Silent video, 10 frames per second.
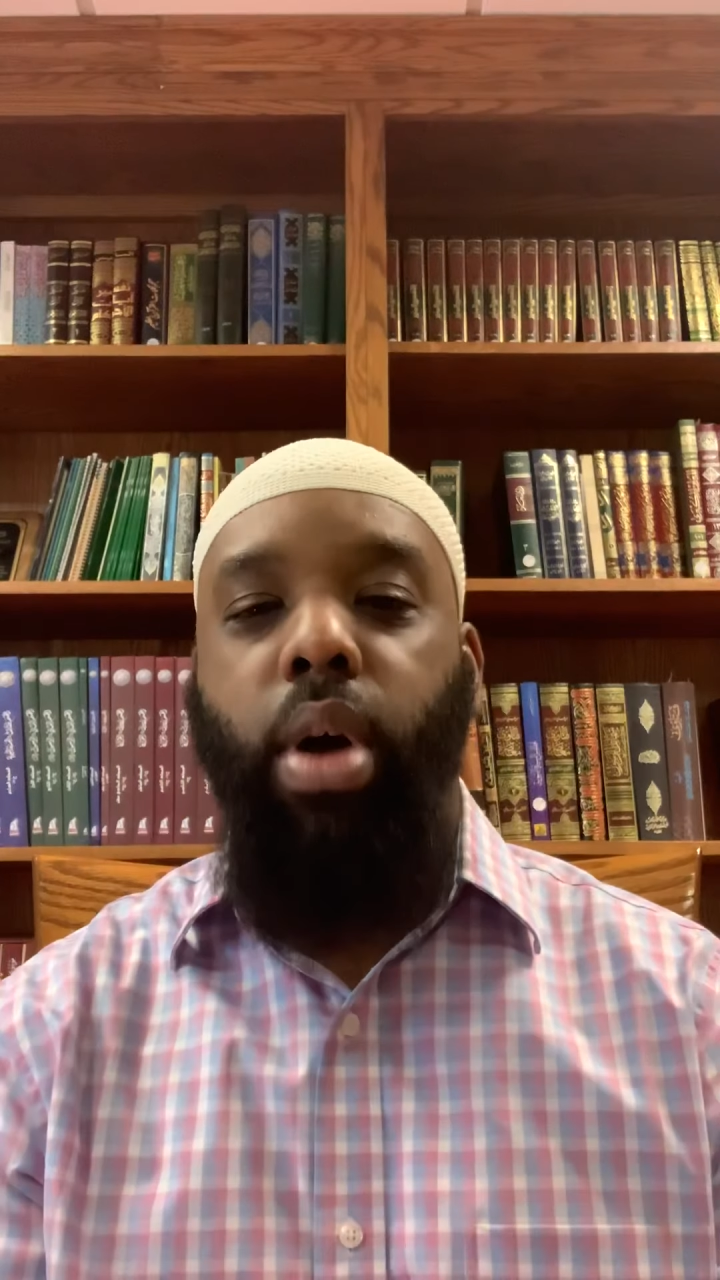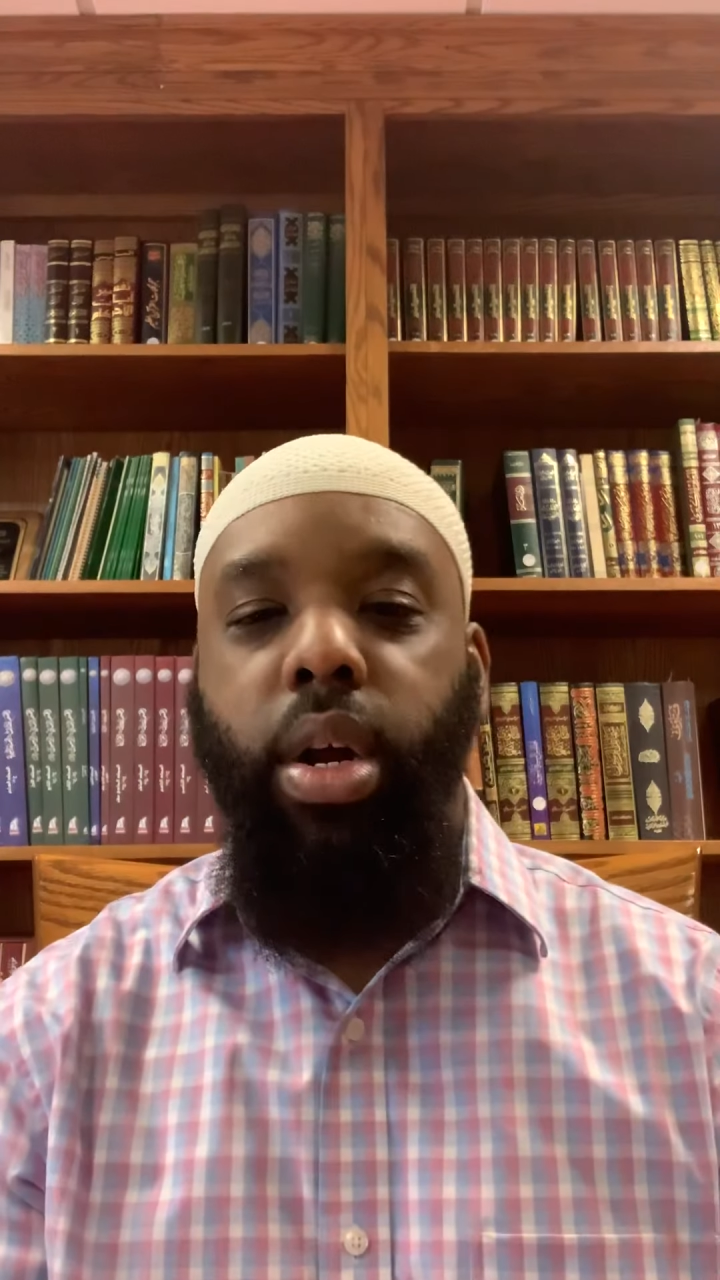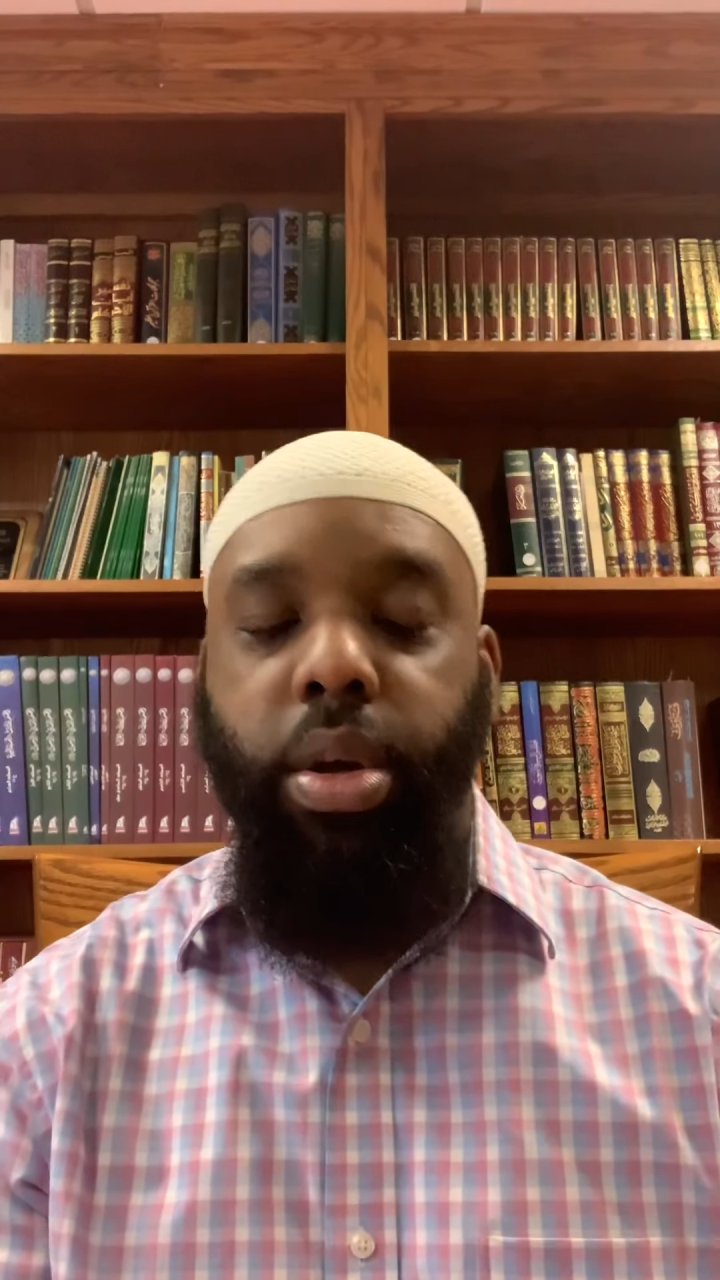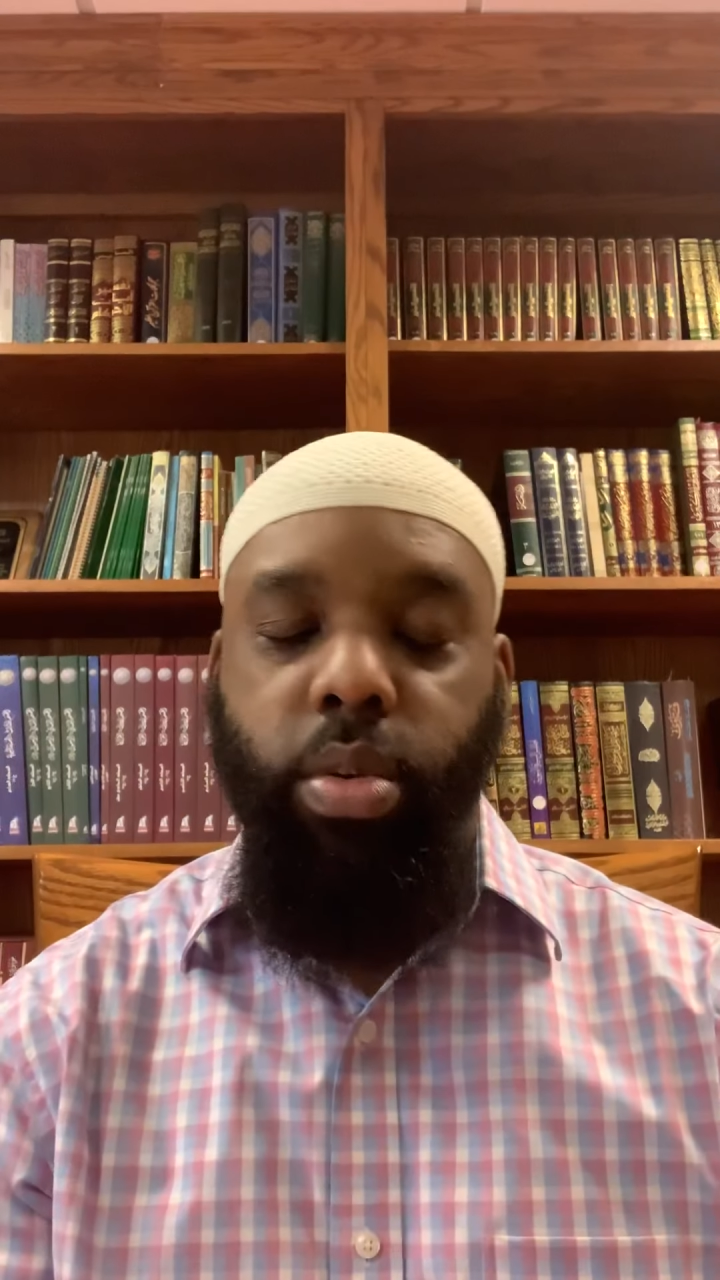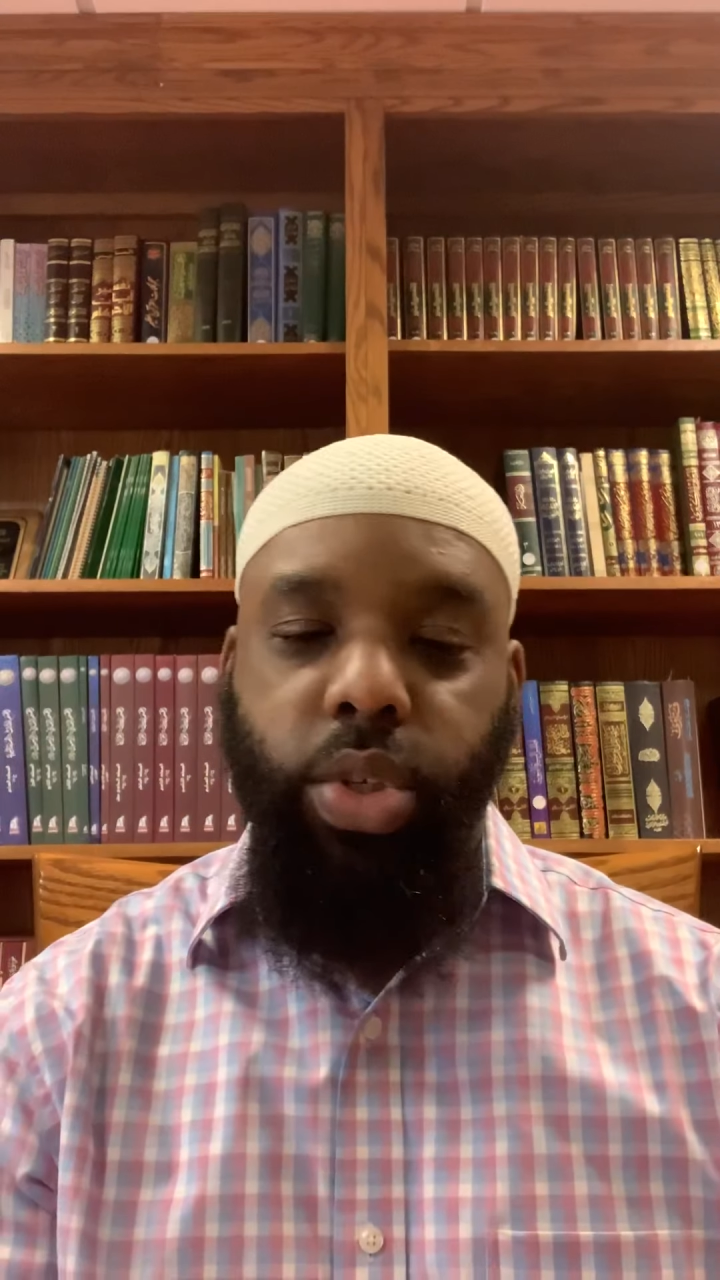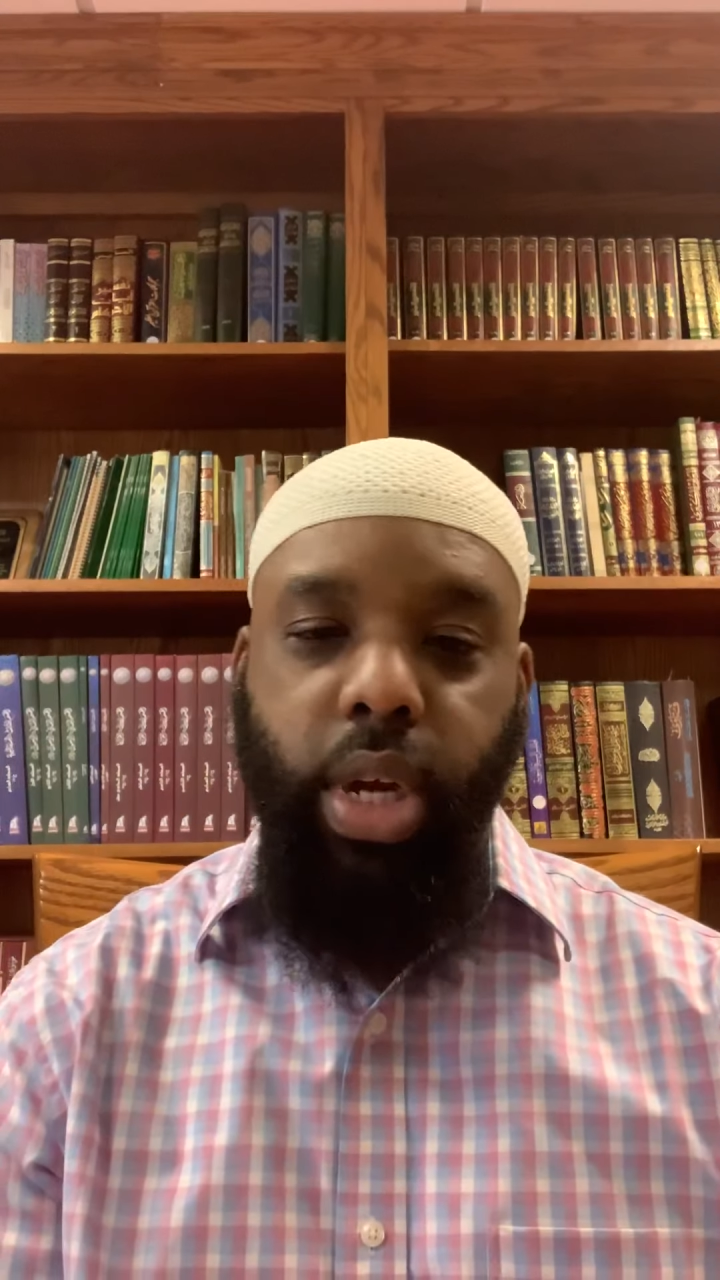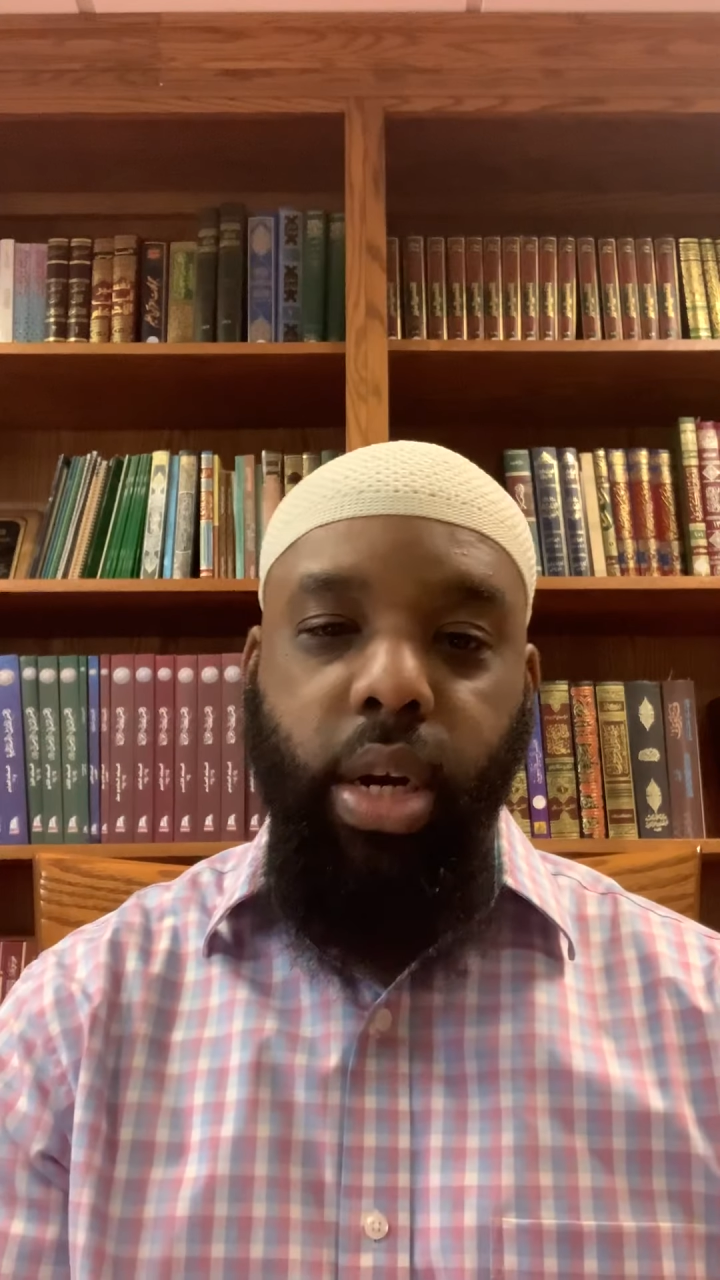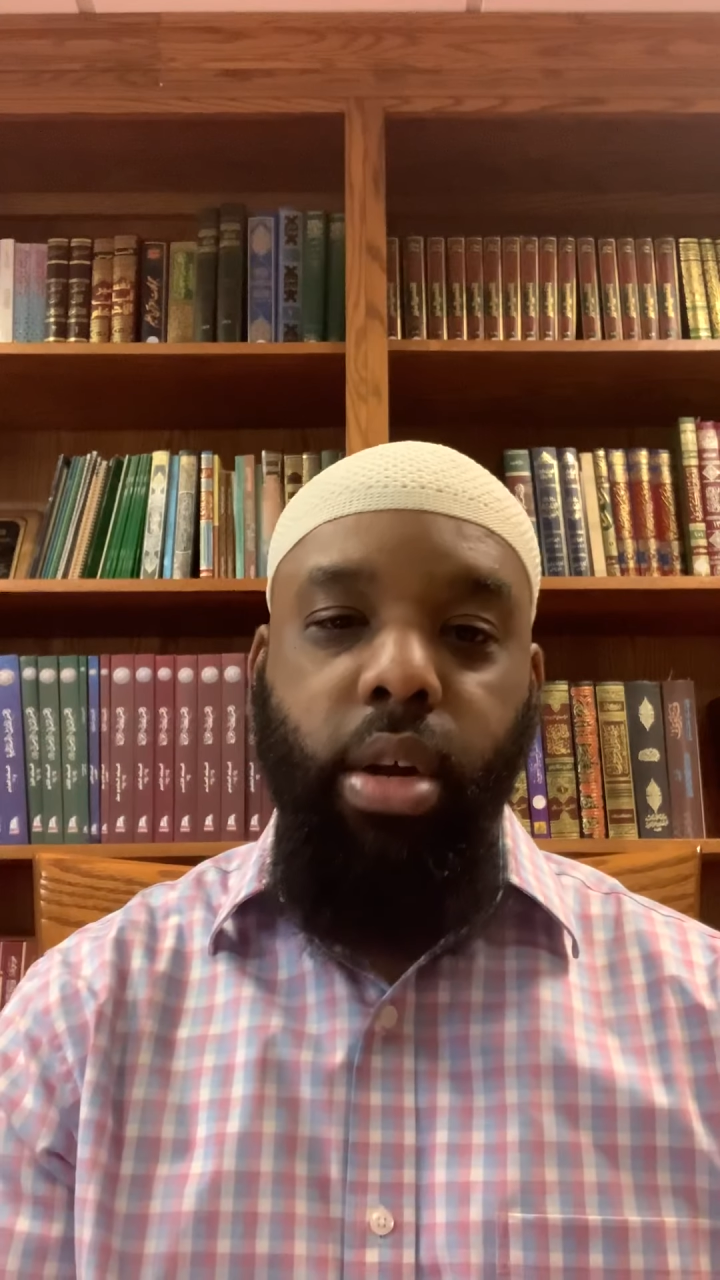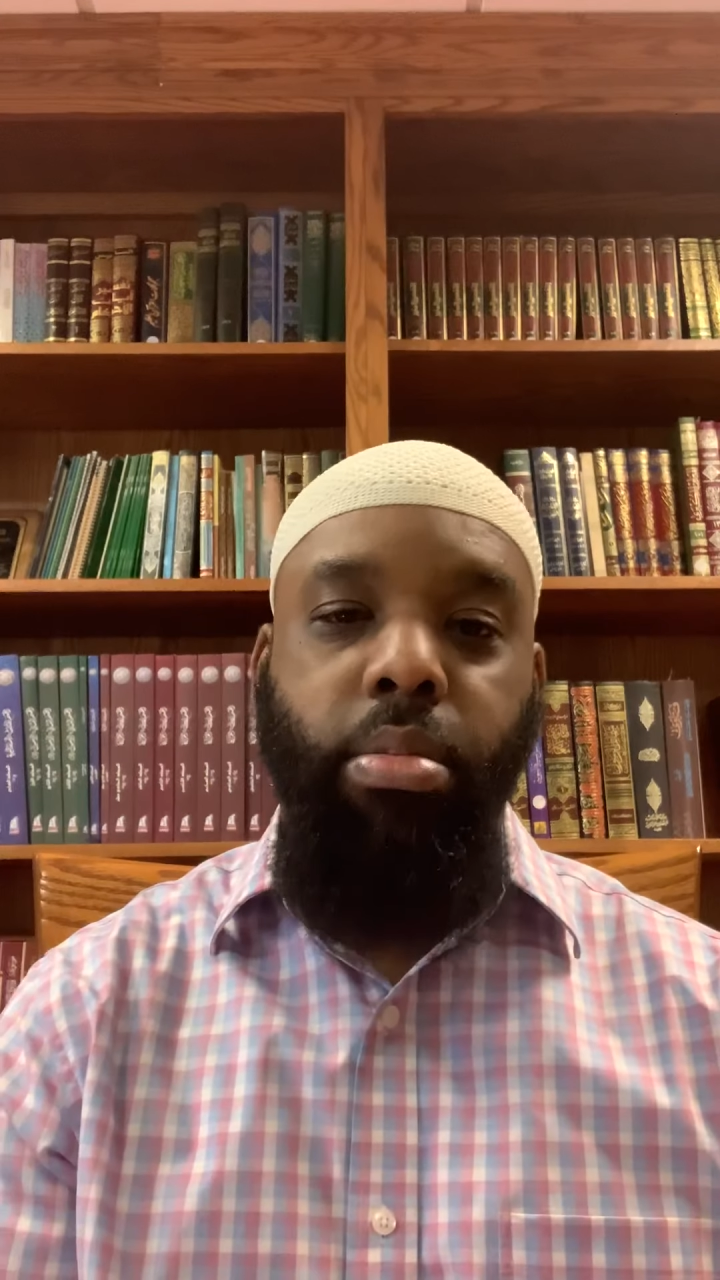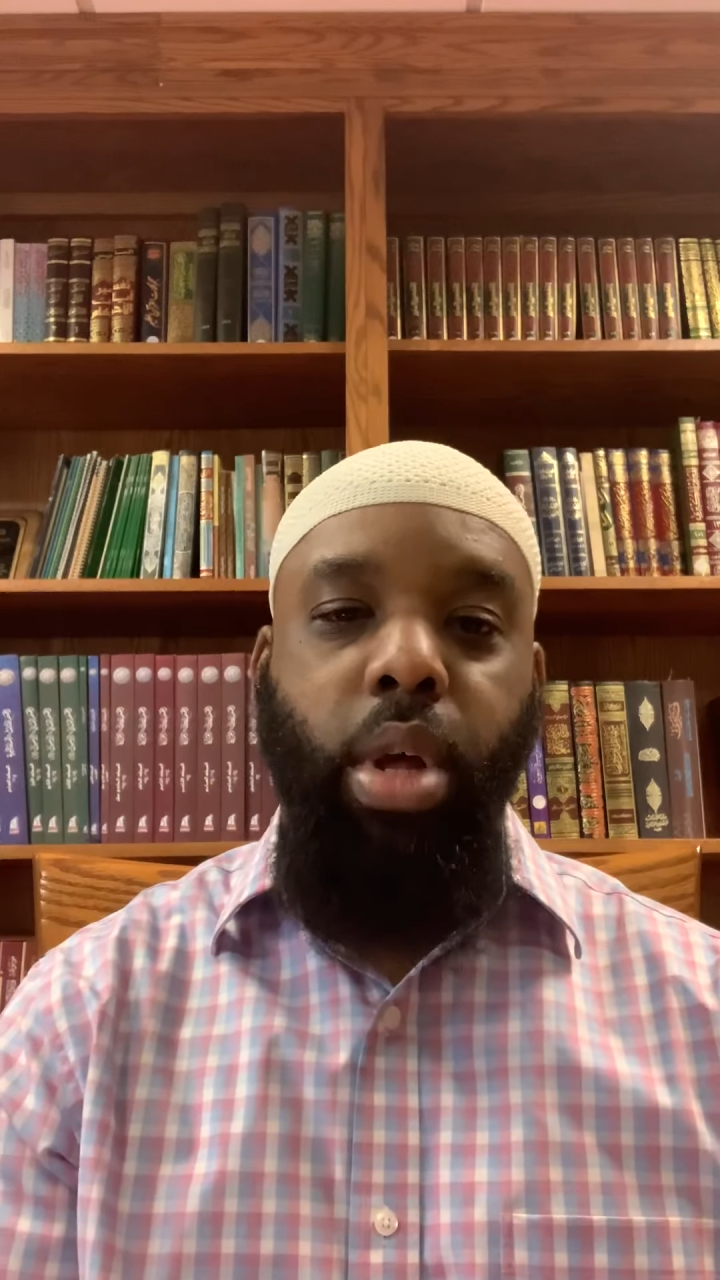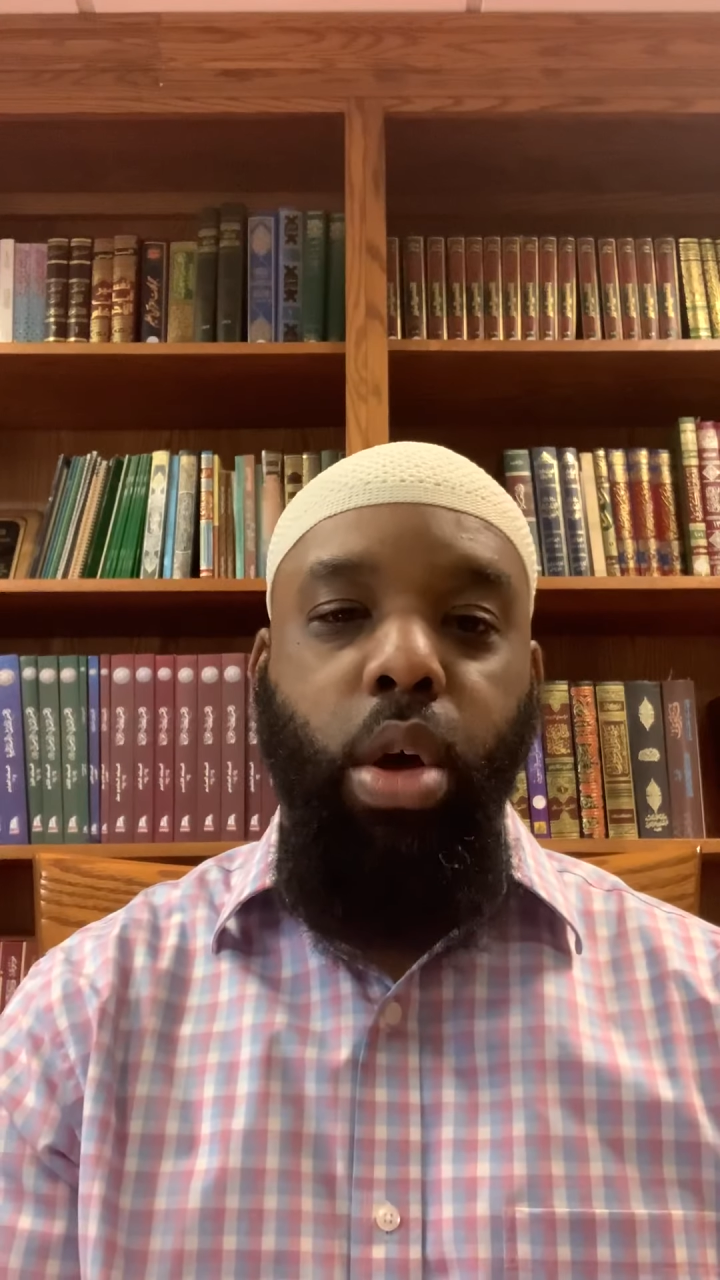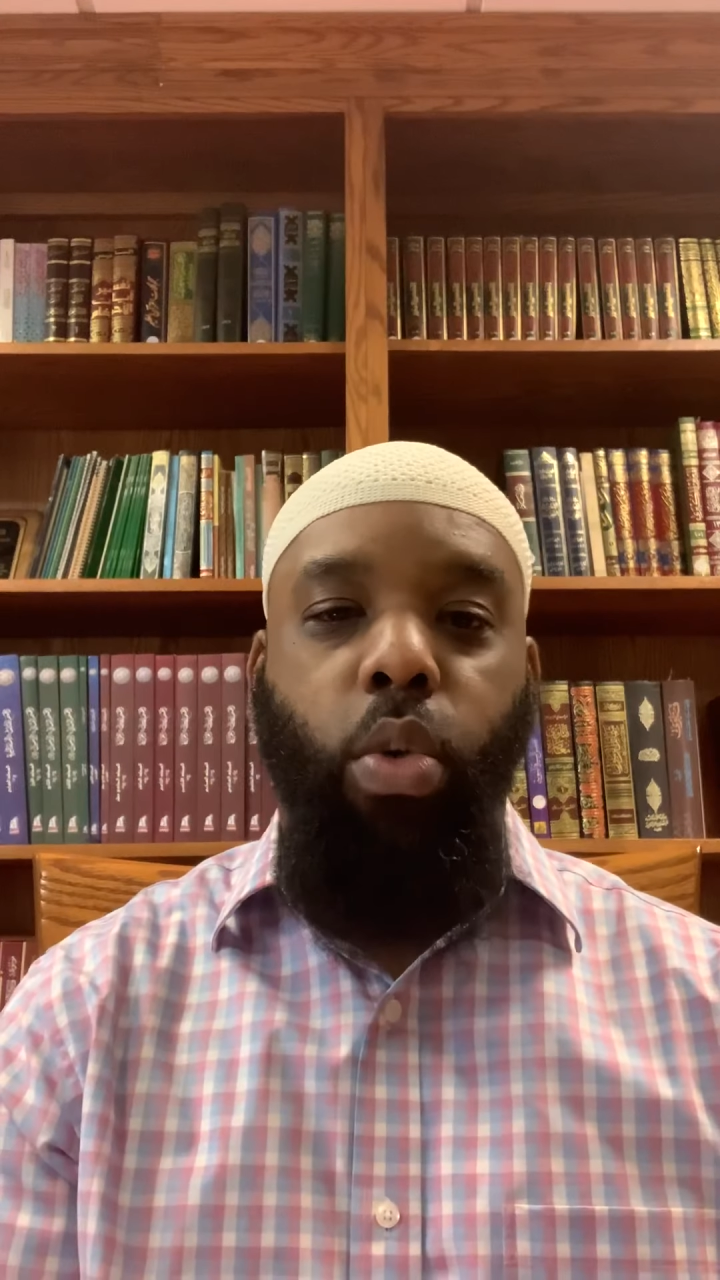alaihi wasallam,